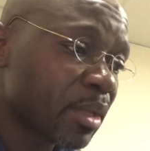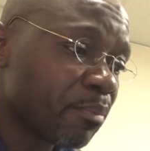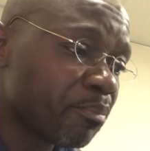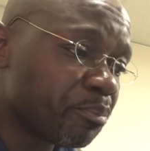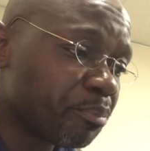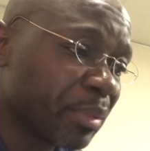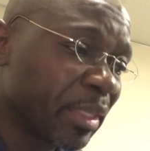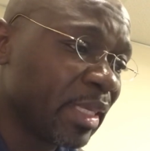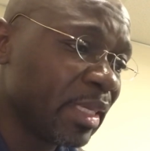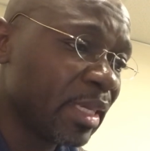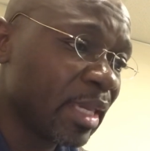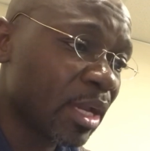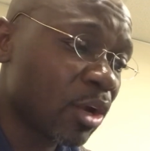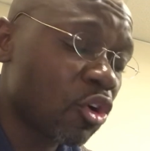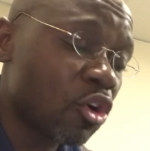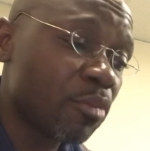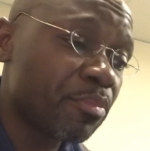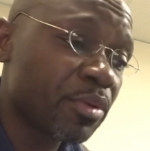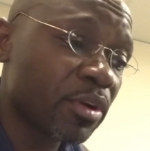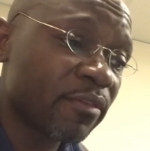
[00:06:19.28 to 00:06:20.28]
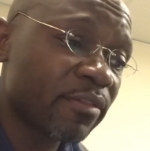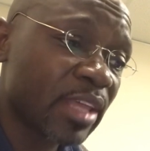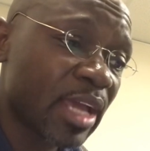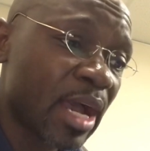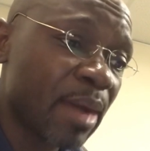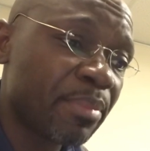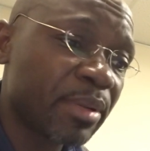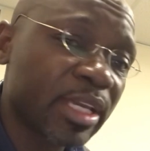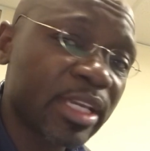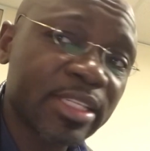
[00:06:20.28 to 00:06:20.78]
B, a copy of the
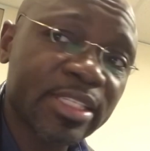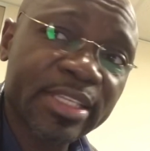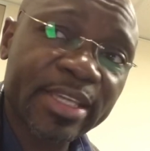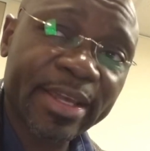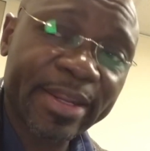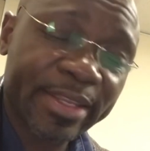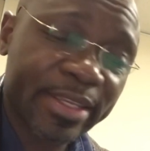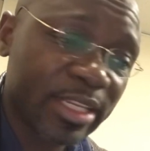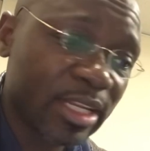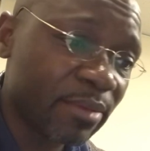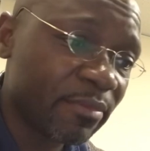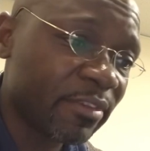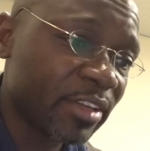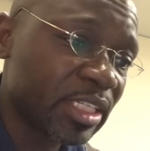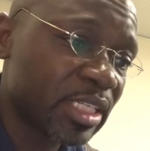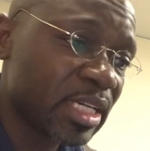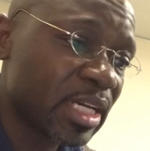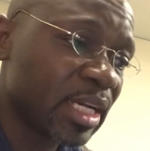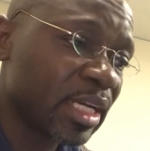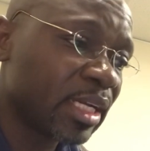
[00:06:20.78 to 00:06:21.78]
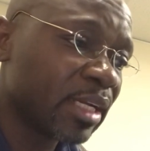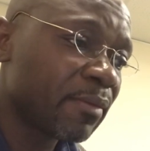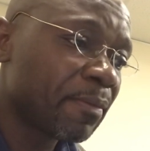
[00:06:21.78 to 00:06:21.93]
applicant's curriculum vitae.